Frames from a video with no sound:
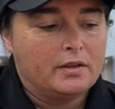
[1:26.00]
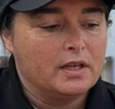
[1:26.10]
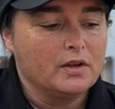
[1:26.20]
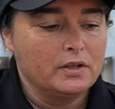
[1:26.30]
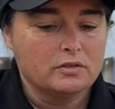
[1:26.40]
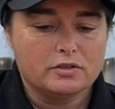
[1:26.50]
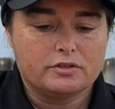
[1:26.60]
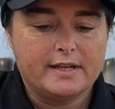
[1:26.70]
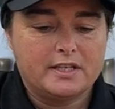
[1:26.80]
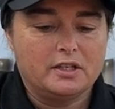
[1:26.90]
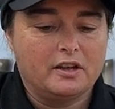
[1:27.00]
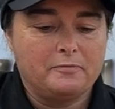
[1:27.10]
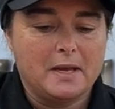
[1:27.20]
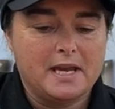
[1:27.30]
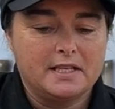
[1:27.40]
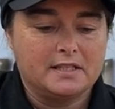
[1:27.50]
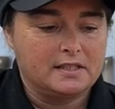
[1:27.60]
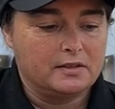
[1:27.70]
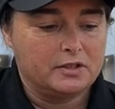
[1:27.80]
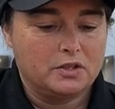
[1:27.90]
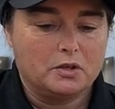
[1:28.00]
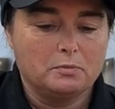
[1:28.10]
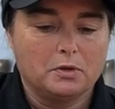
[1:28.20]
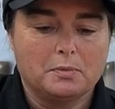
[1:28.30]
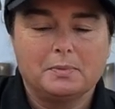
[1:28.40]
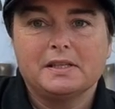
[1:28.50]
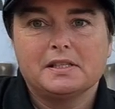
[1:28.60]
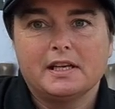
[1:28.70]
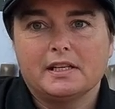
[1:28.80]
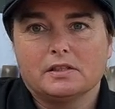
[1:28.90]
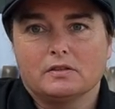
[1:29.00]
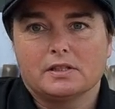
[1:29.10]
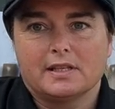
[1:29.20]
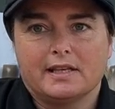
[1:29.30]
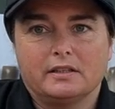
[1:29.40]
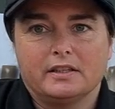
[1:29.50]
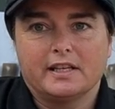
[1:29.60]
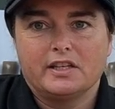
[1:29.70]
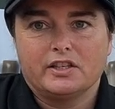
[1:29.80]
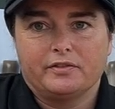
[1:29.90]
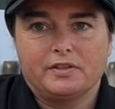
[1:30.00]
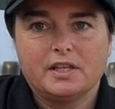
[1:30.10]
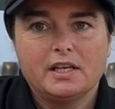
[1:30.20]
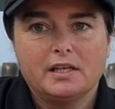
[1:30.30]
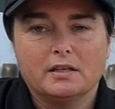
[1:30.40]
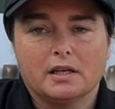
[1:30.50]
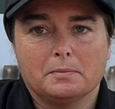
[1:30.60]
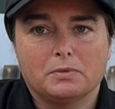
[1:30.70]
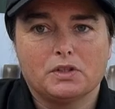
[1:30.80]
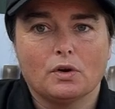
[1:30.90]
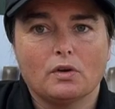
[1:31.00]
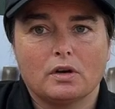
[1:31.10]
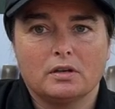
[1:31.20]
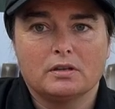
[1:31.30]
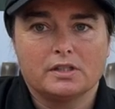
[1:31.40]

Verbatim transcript: The only alteration I've made is, as you can probably see, it's not a standard HFT um, stock.